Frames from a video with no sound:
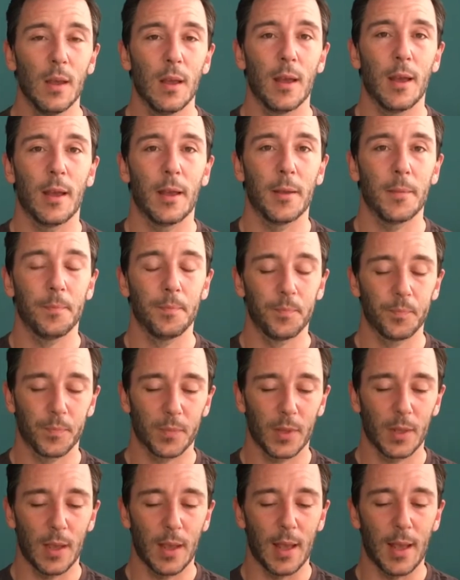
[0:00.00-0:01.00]

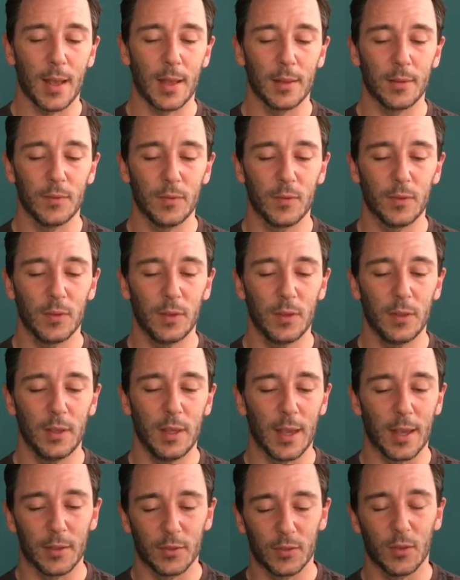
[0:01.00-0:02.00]
And
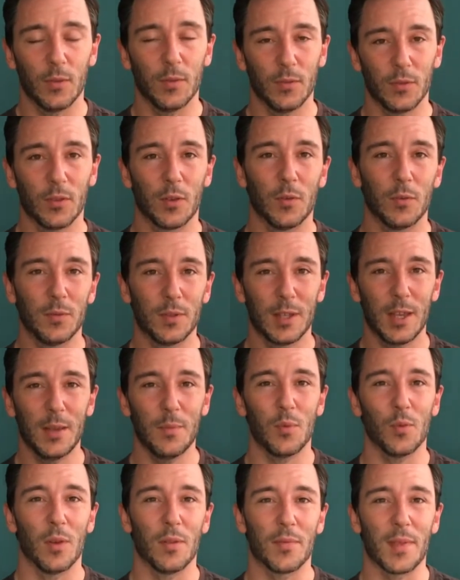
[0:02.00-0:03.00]
yeah, so
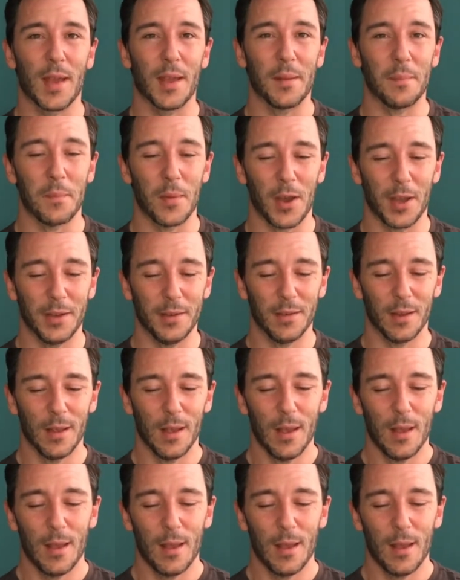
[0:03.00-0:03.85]
keep all of that in mind.